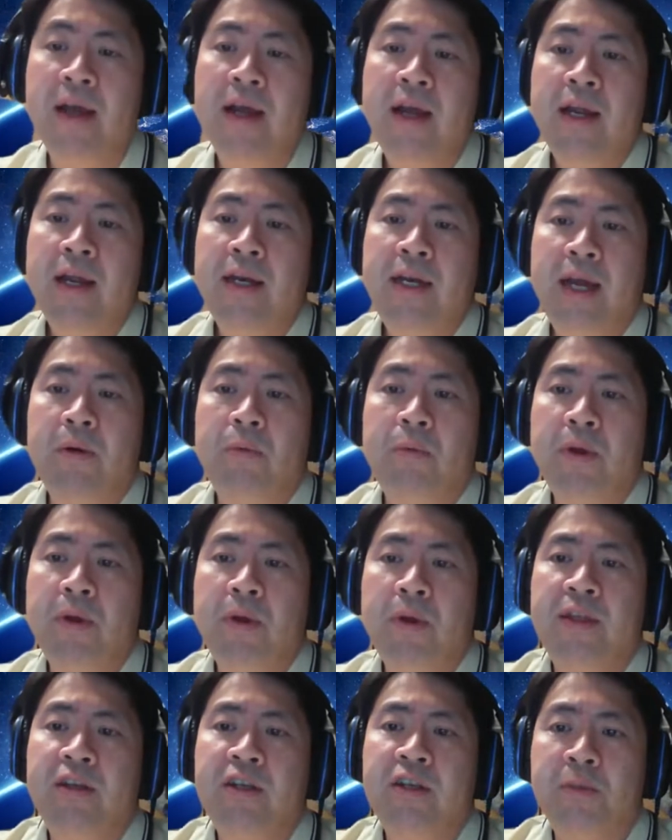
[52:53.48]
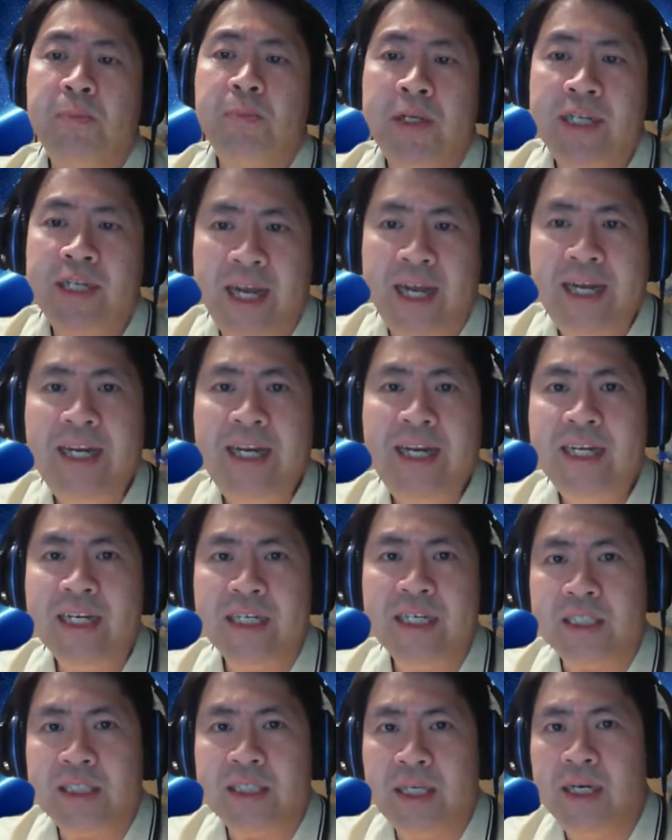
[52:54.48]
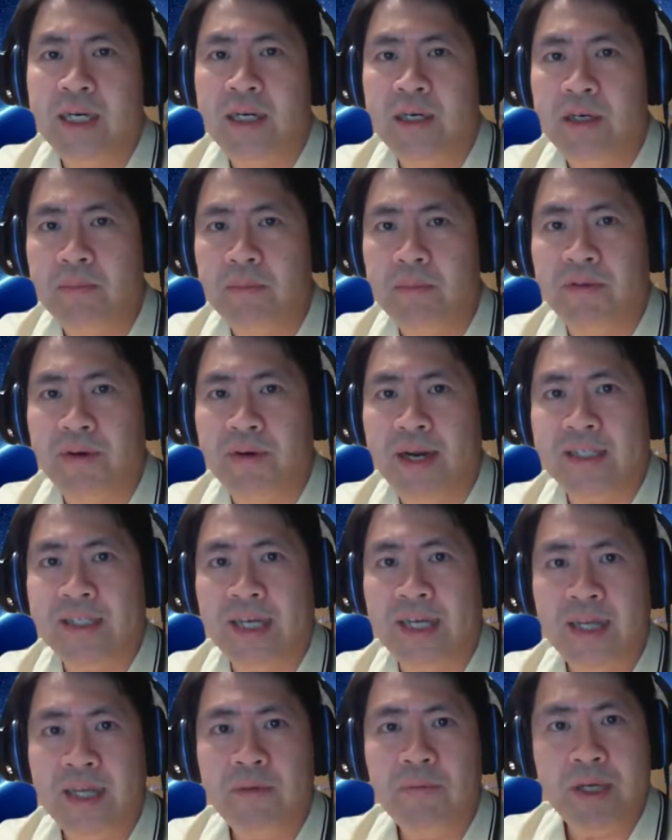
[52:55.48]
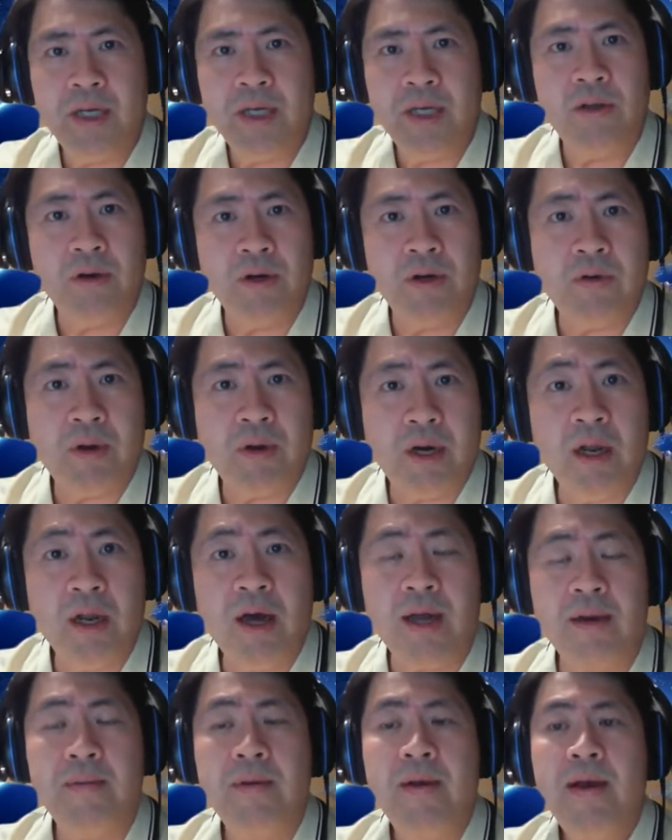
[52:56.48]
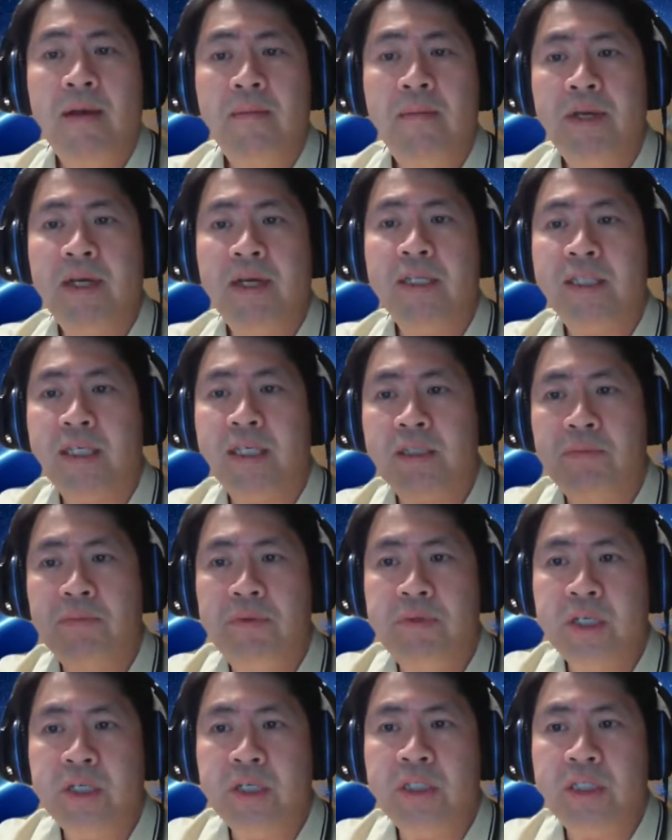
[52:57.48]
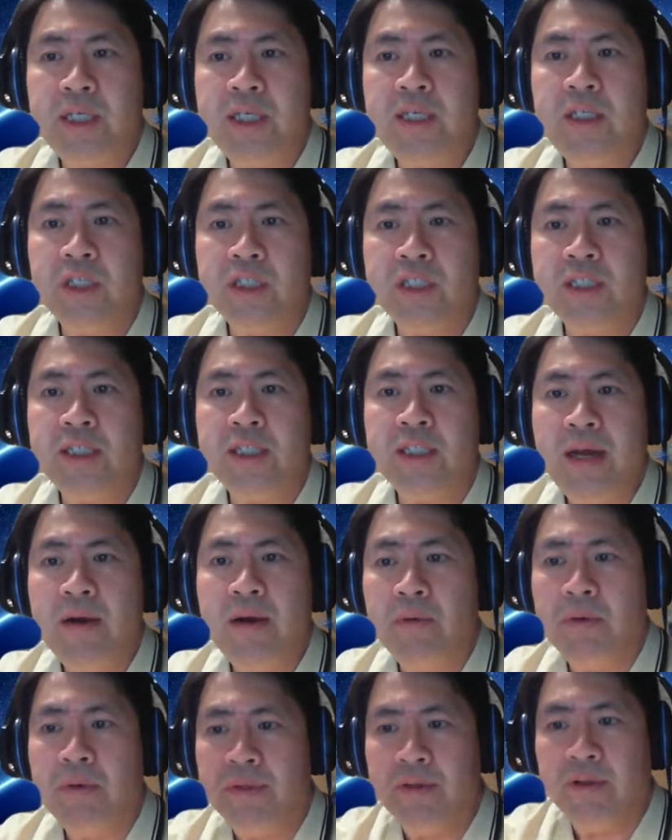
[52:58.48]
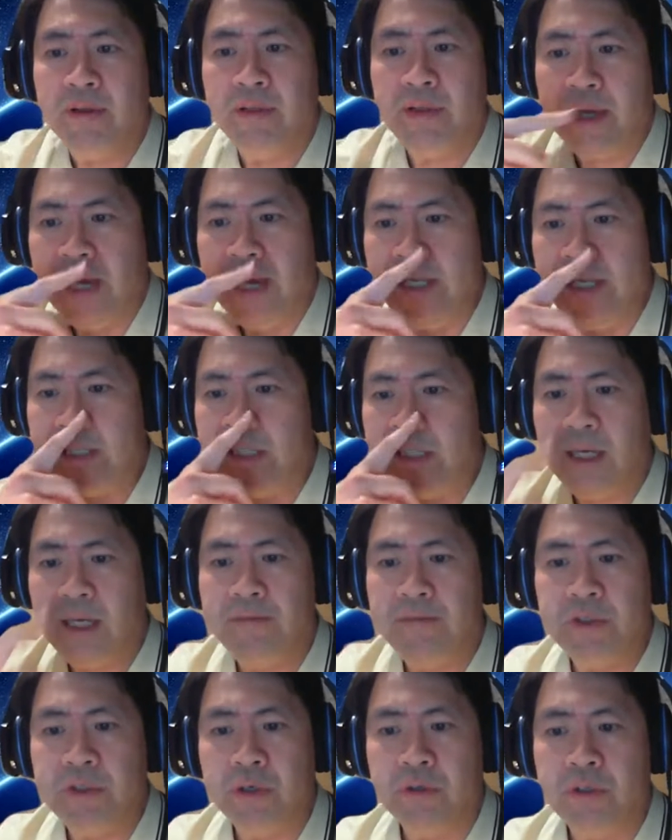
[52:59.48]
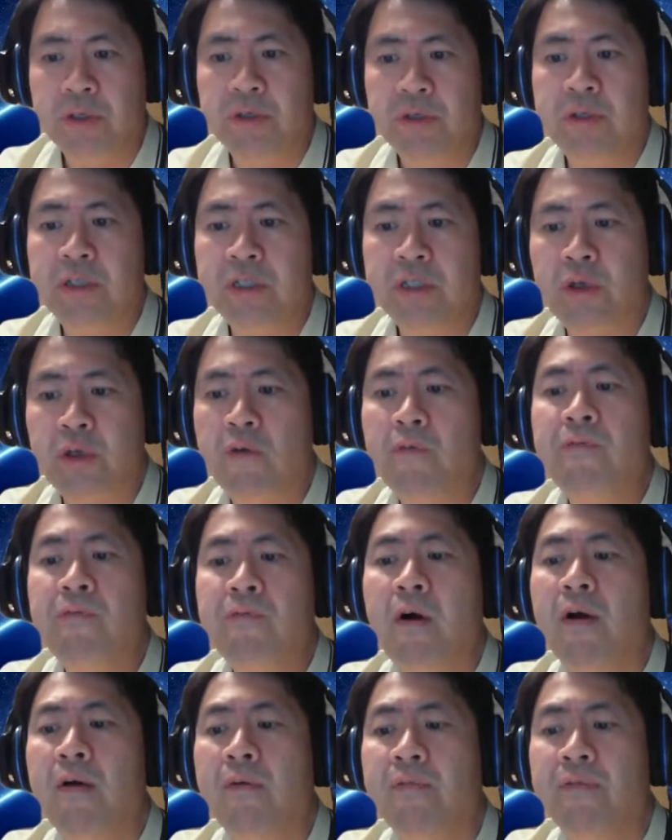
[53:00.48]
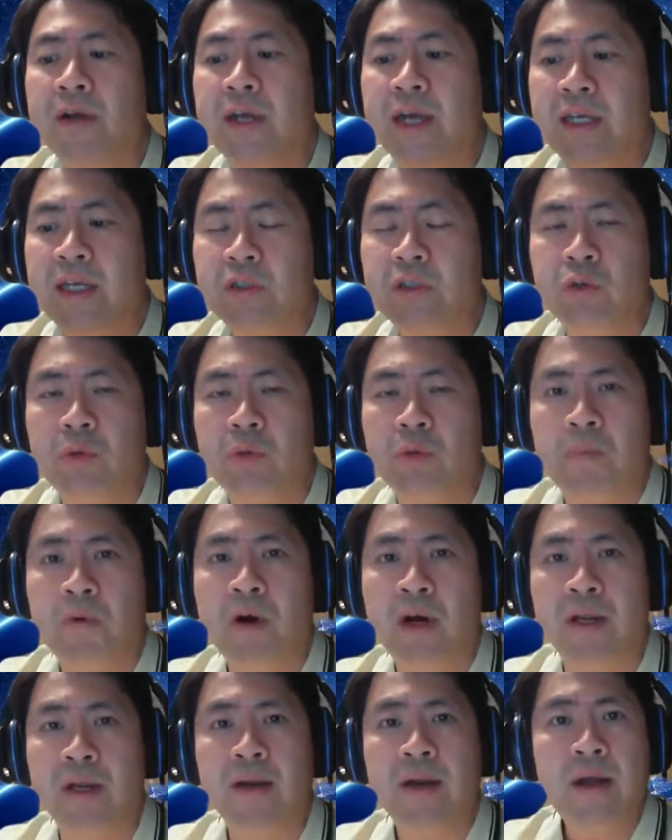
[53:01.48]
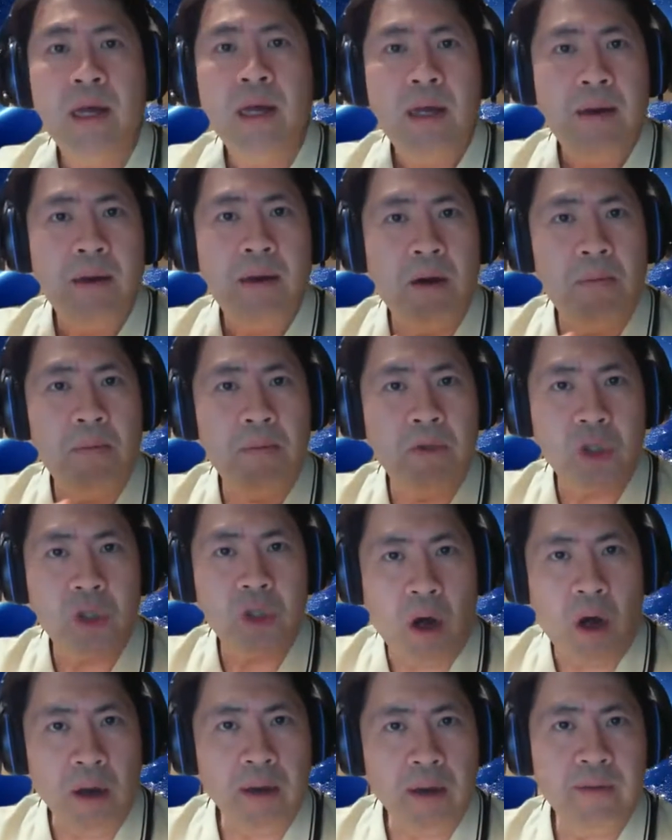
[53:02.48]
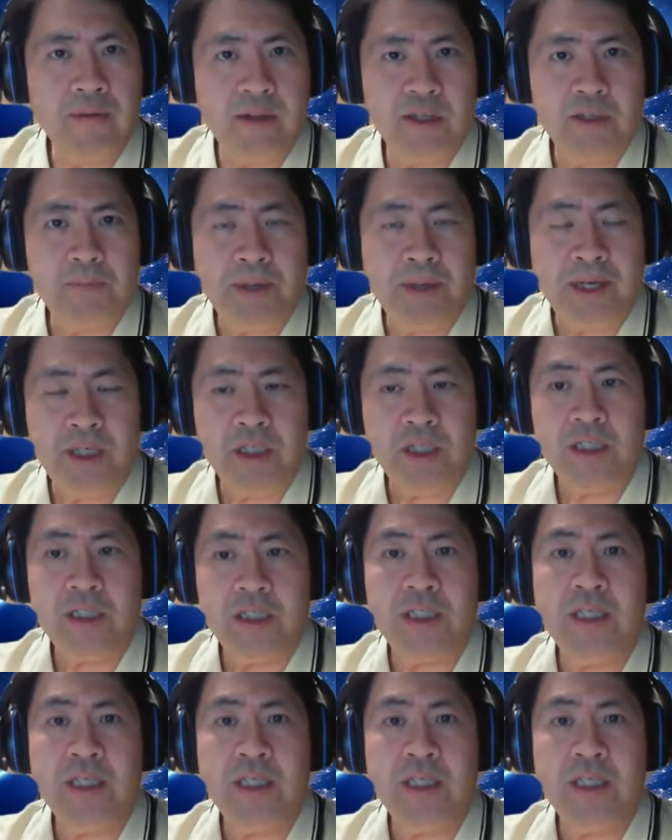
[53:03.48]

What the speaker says: Now, with the spontaneous pneumothorax, I think we can learn quite a lot, because as we've just seen just now with the cases I've shown you, so far of the cases reported, almost all of these patients